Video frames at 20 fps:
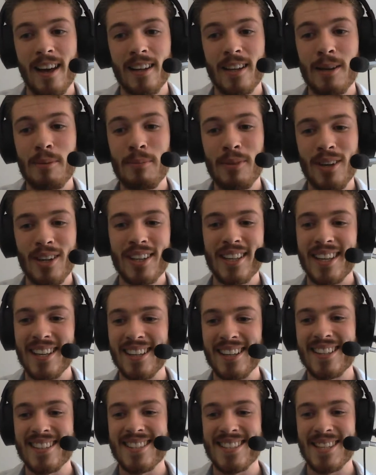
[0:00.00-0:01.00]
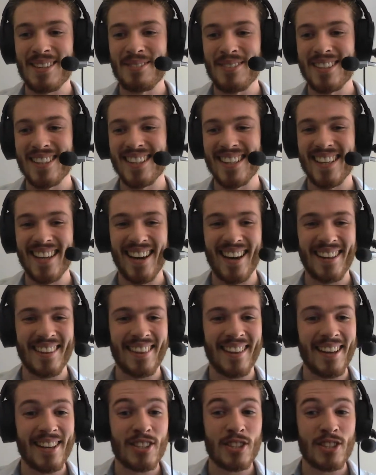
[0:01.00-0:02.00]
And I'm looking at some of the
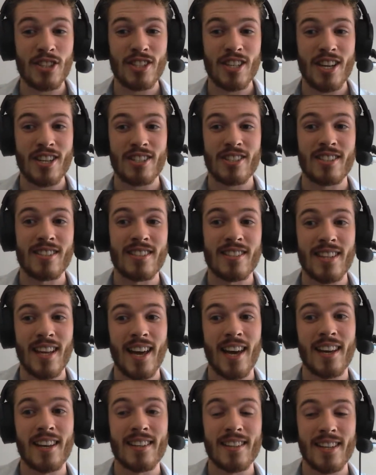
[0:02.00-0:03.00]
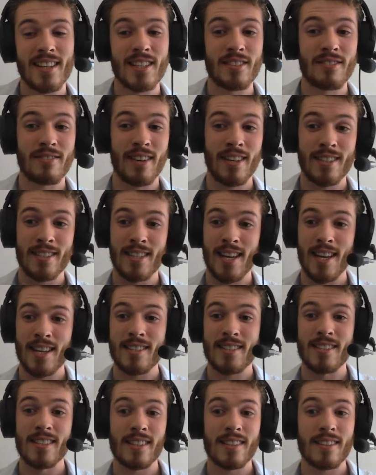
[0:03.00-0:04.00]
other suggestions and it's
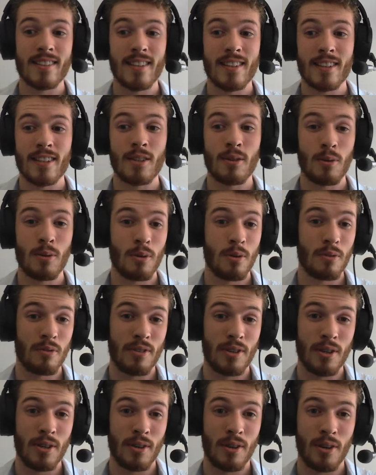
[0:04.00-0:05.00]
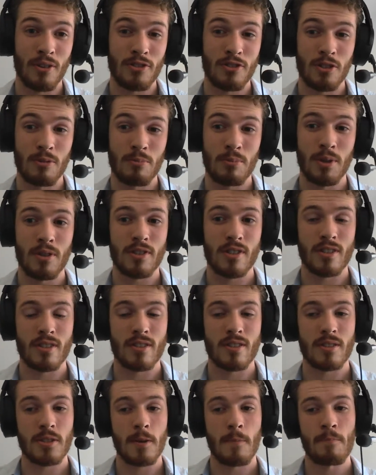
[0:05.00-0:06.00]
fantastic. Thank you all for your
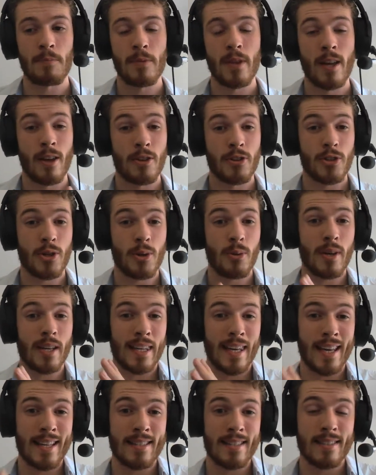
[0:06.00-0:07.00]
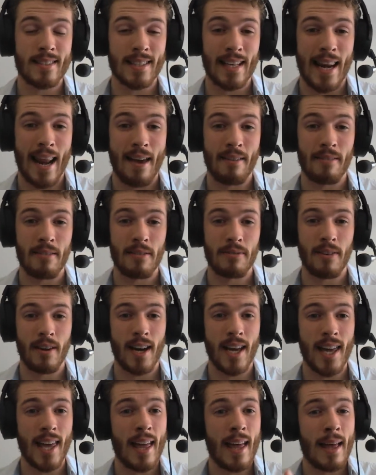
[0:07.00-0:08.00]
contributions. So again, to
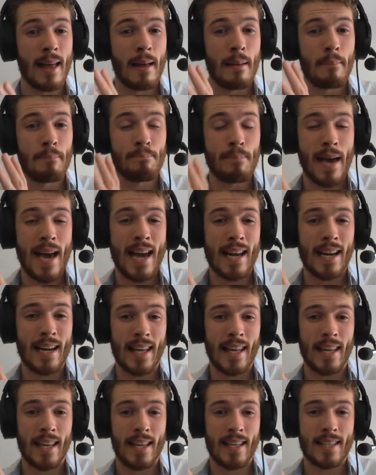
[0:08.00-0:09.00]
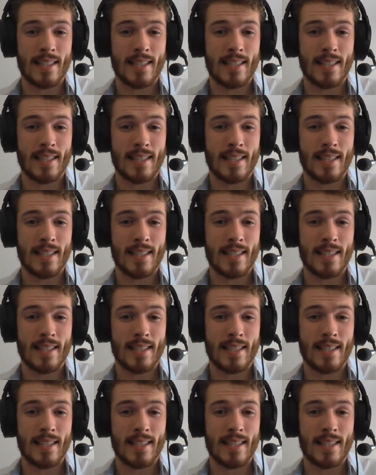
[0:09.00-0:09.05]
clarify, Badly